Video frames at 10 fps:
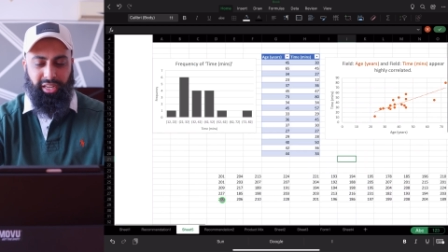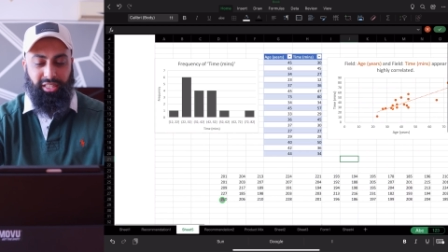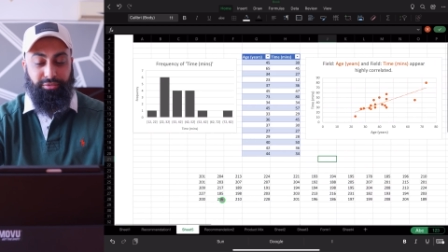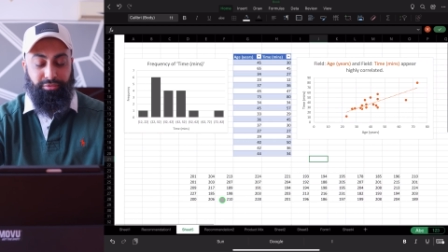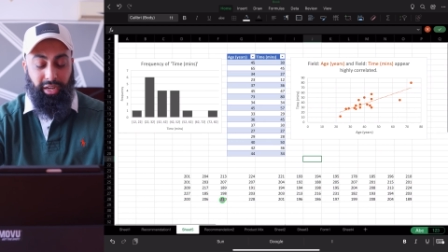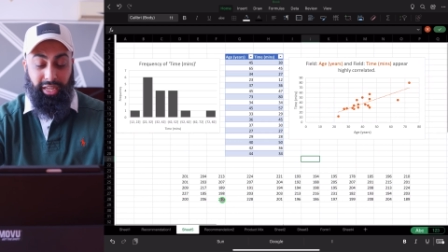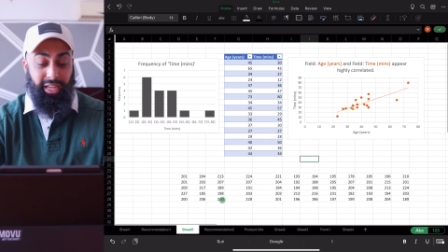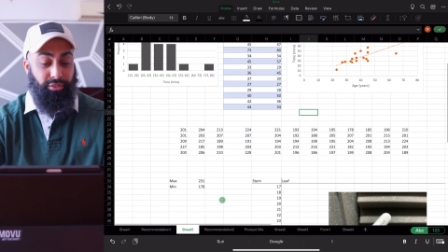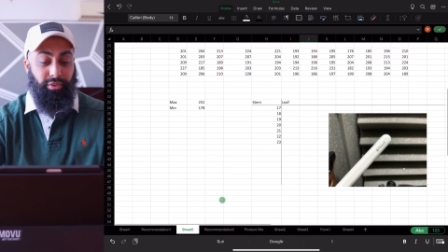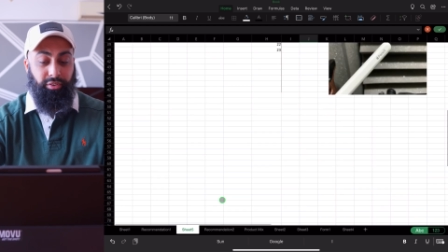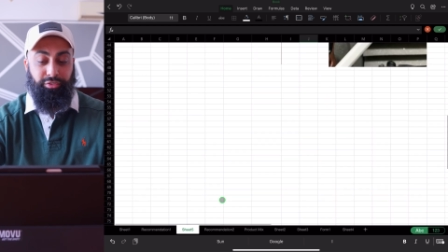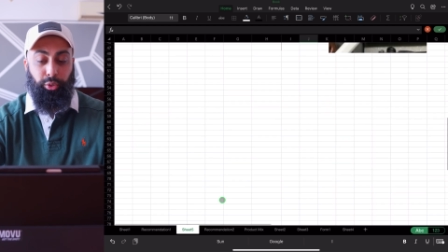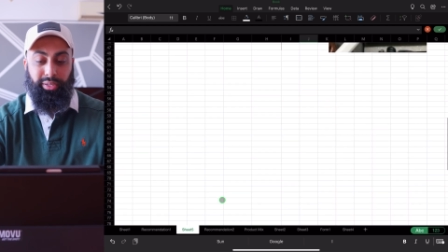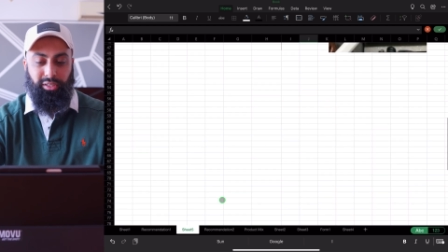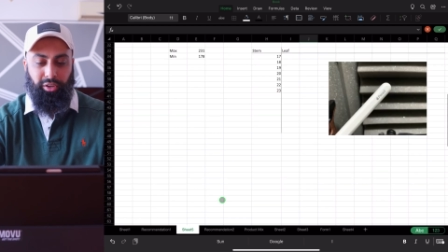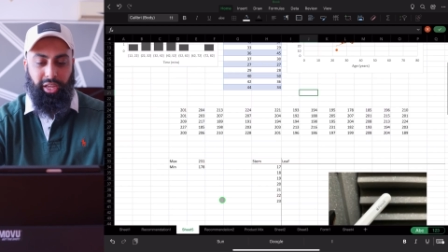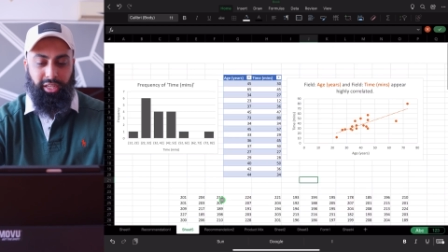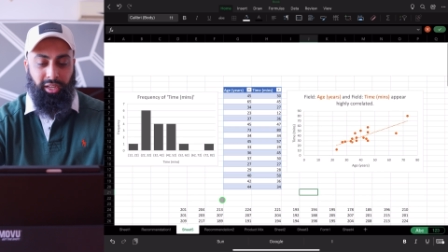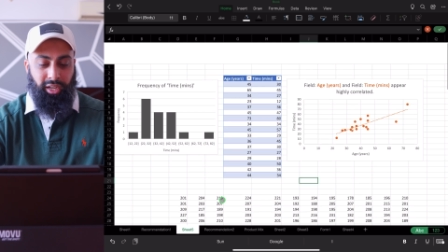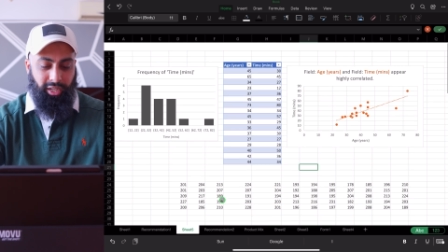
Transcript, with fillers: And it's, it is very fluid, okay?